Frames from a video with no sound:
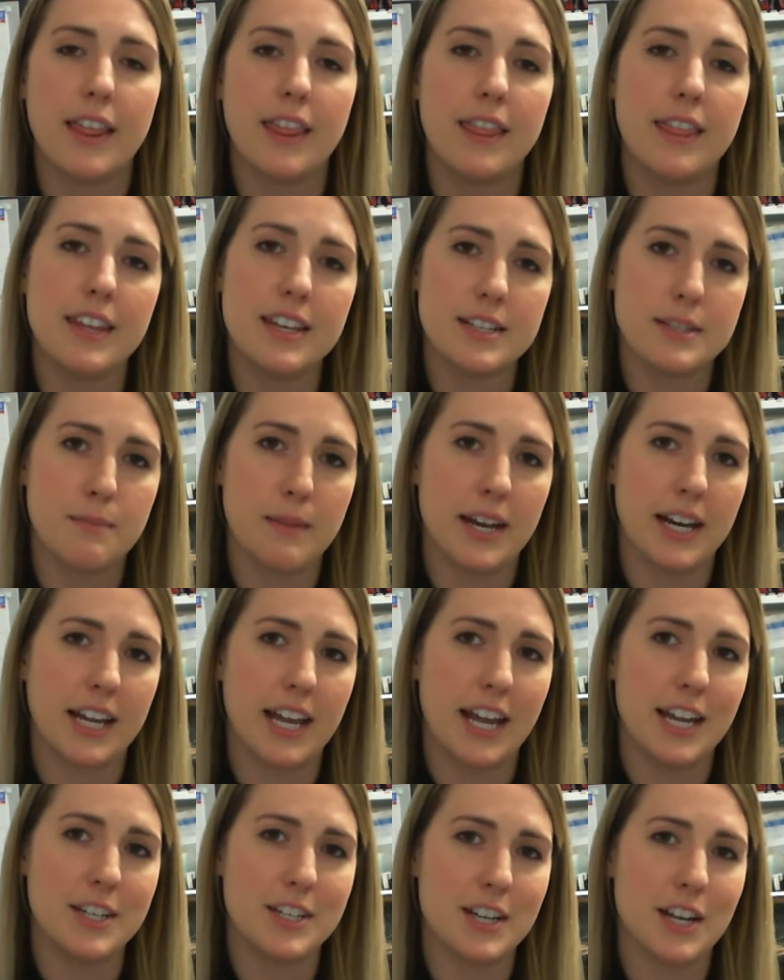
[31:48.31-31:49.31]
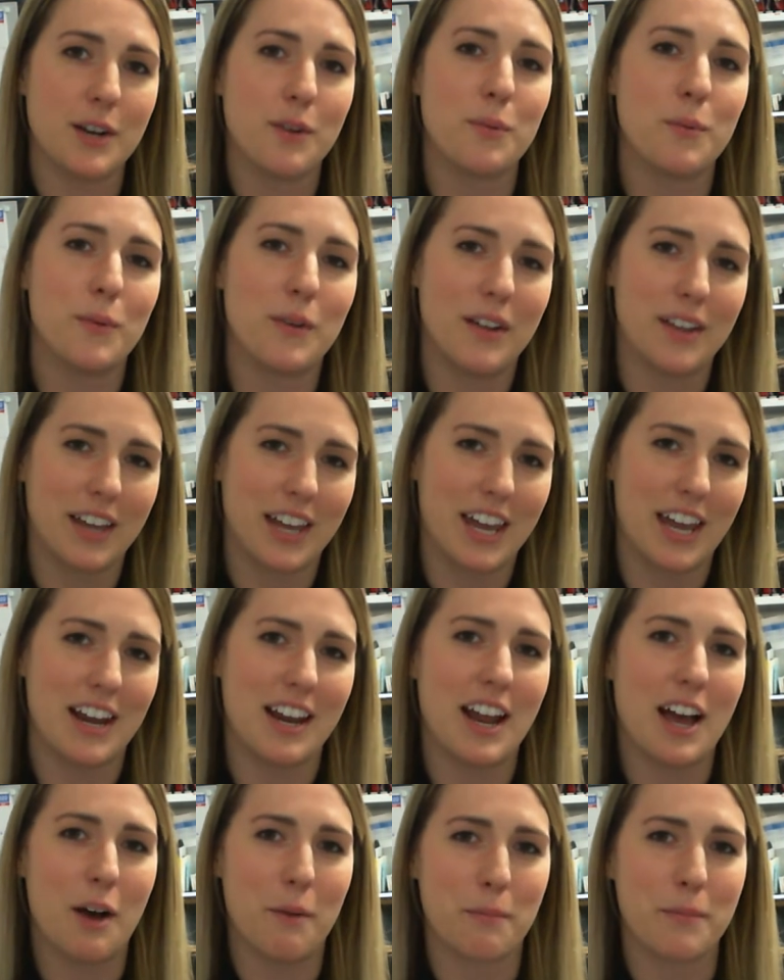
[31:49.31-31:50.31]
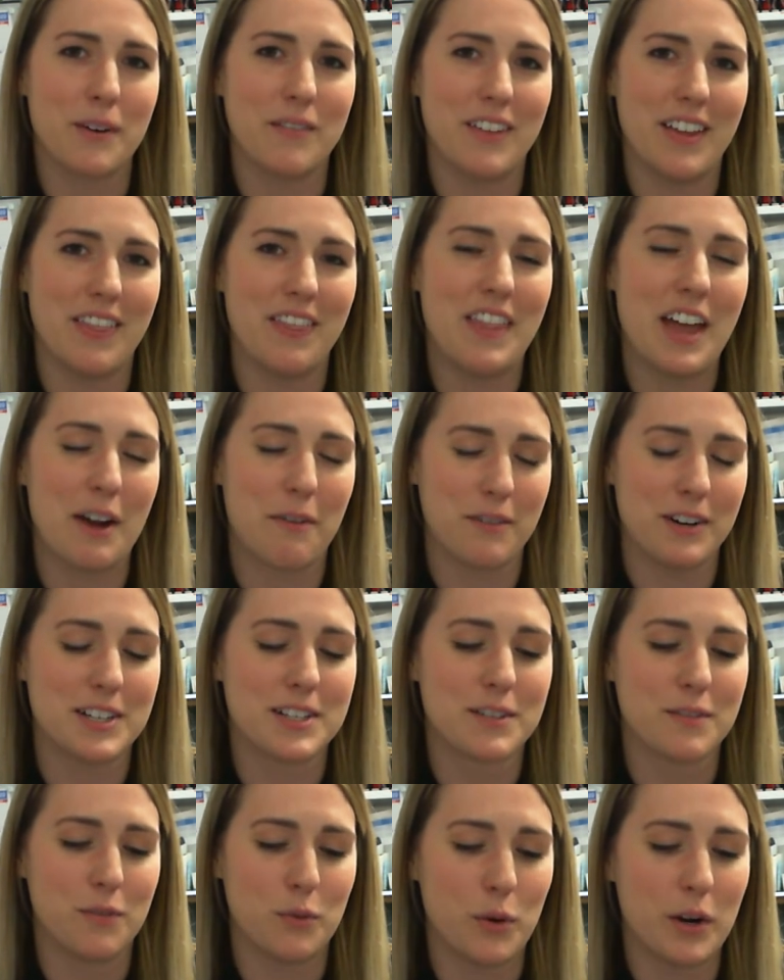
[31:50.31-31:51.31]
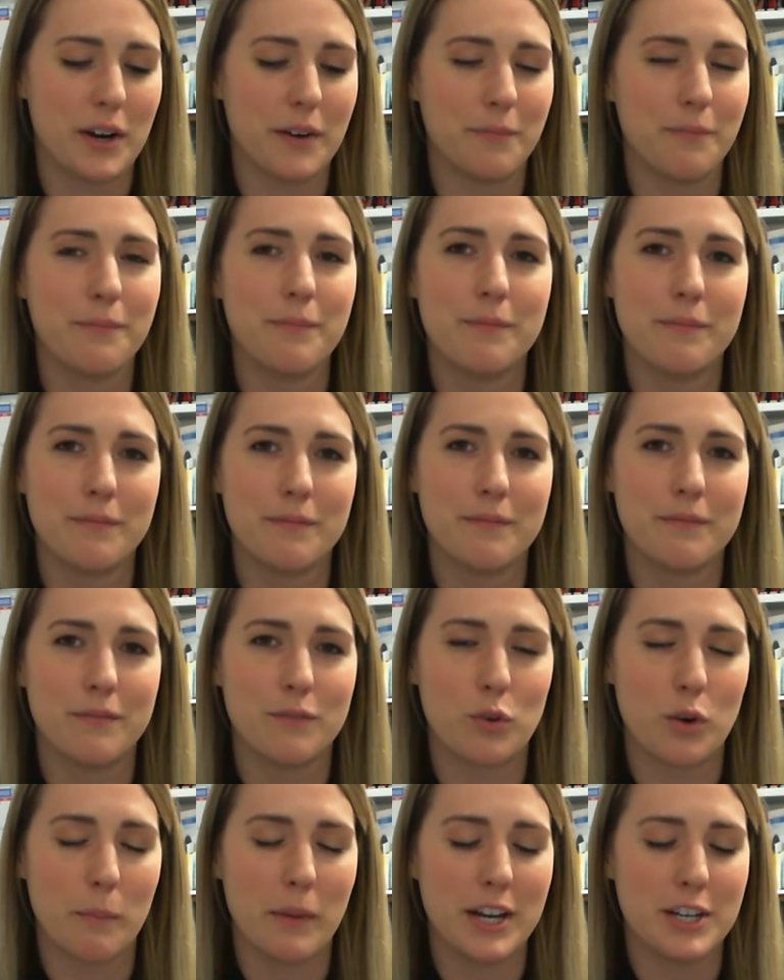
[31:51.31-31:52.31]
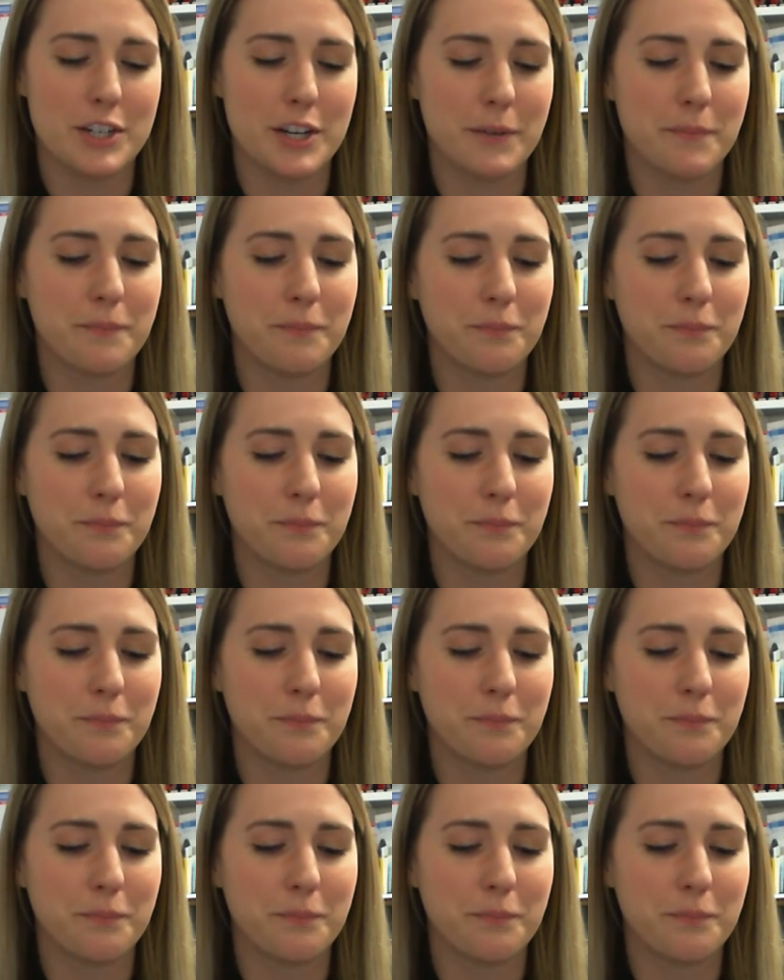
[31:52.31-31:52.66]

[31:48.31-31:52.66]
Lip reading: This medication will again help prevent that risk for formation.